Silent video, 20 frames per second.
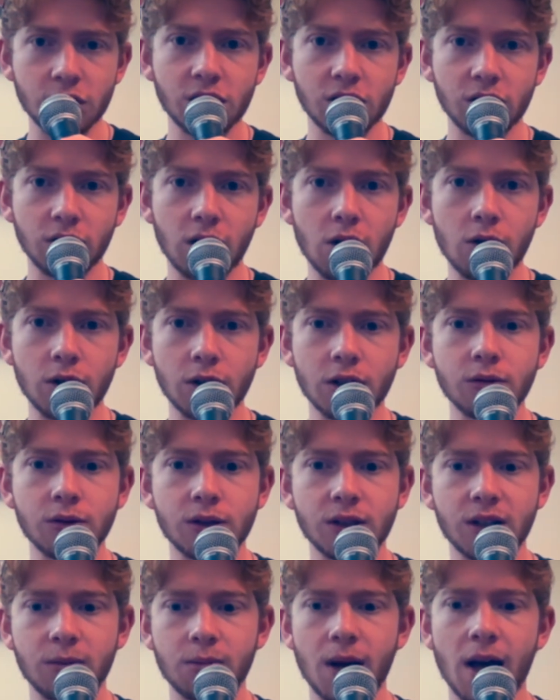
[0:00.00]
slow
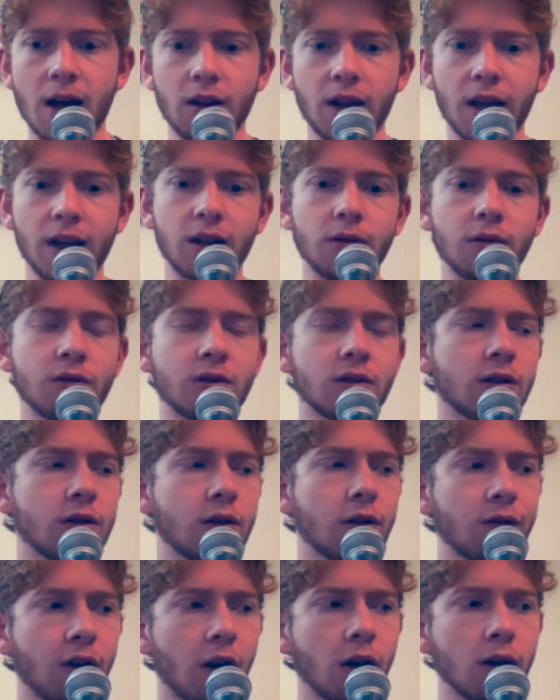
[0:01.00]
acoustic ballad like
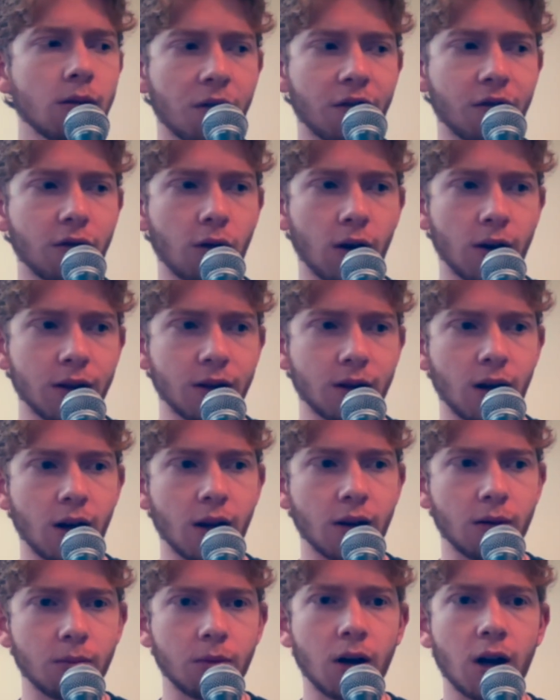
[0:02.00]
you've heard before on
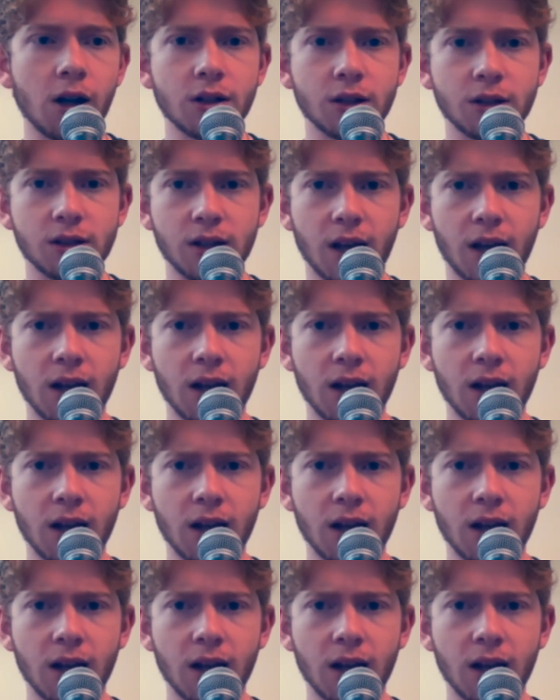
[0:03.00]
other projects,